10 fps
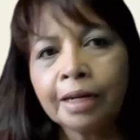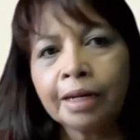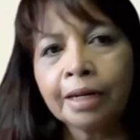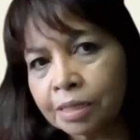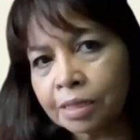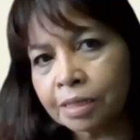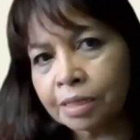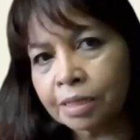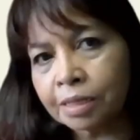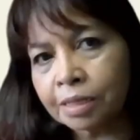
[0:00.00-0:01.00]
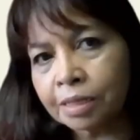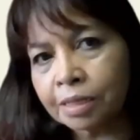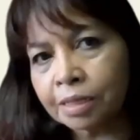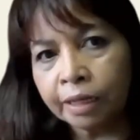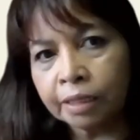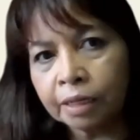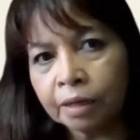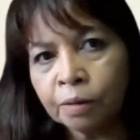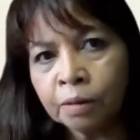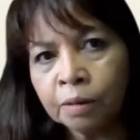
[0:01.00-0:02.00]
that joint
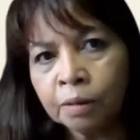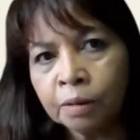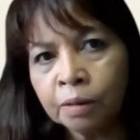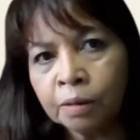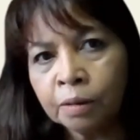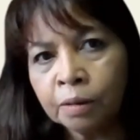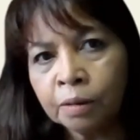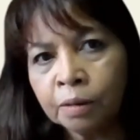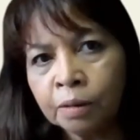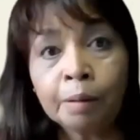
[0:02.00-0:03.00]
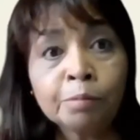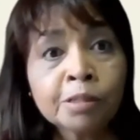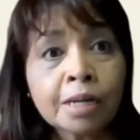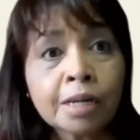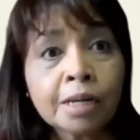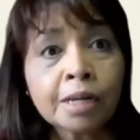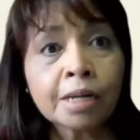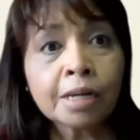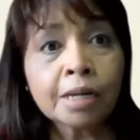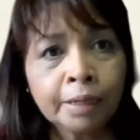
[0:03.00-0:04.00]
work that we are doing a,
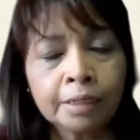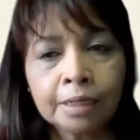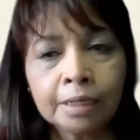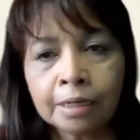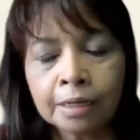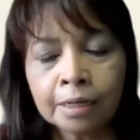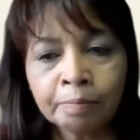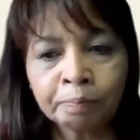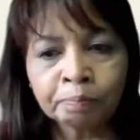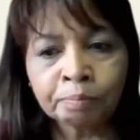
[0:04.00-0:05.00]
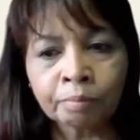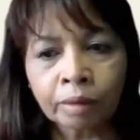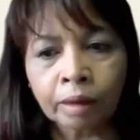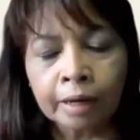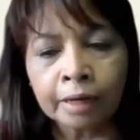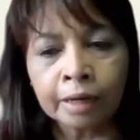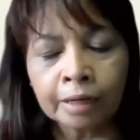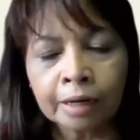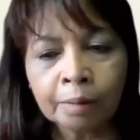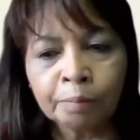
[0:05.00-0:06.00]
on a political level that's
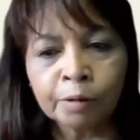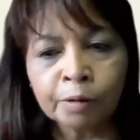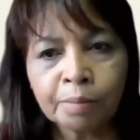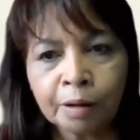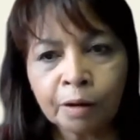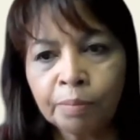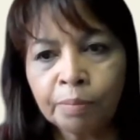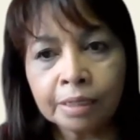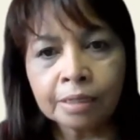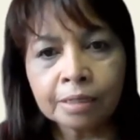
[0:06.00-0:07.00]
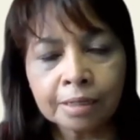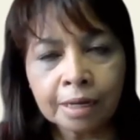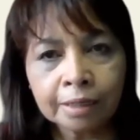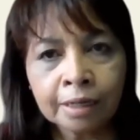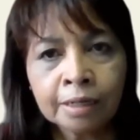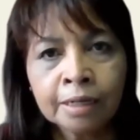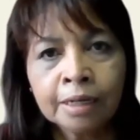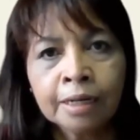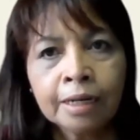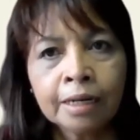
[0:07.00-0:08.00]
how we're going to the
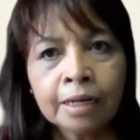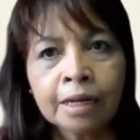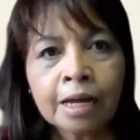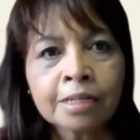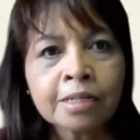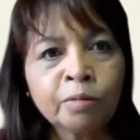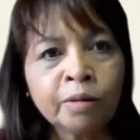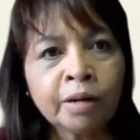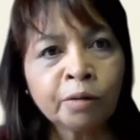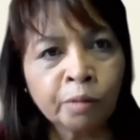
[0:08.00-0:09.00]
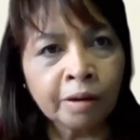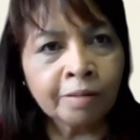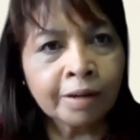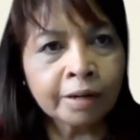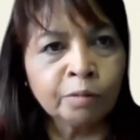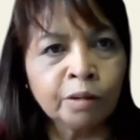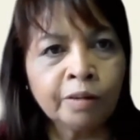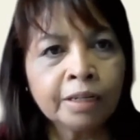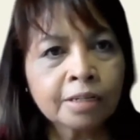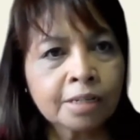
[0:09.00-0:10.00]
next COP, to COP
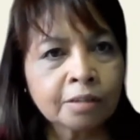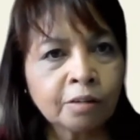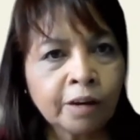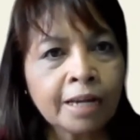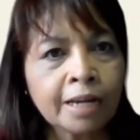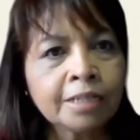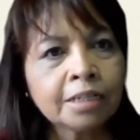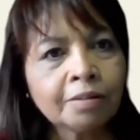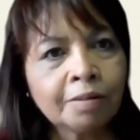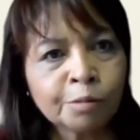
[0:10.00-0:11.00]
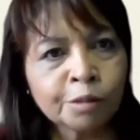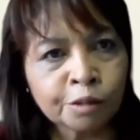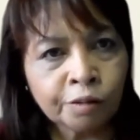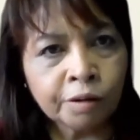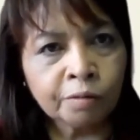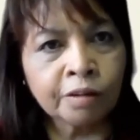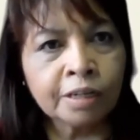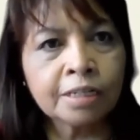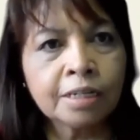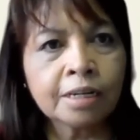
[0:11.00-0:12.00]
27 to have a new
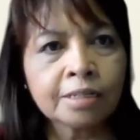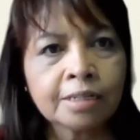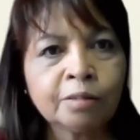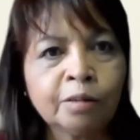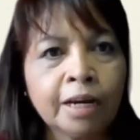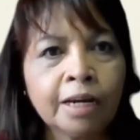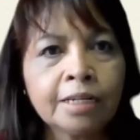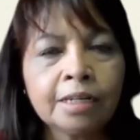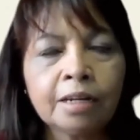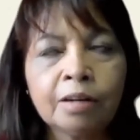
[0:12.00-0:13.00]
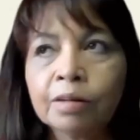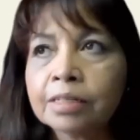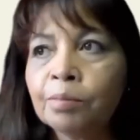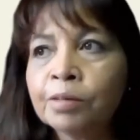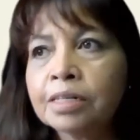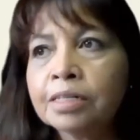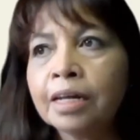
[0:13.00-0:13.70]
intersectorial meeting we have